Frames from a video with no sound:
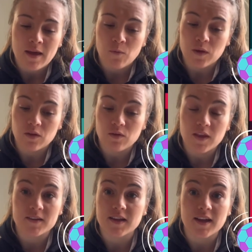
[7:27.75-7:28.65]
We do the
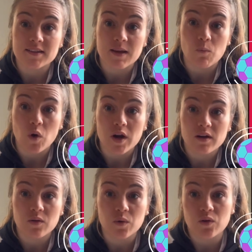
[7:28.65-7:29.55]
exact same
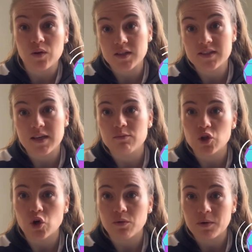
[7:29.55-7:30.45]
work, we do the same
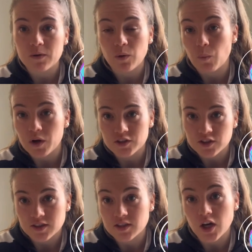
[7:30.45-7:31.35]
job, we work
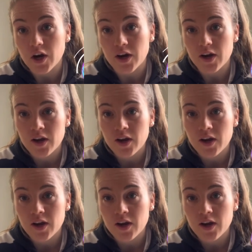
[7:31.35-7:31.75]
just as hard.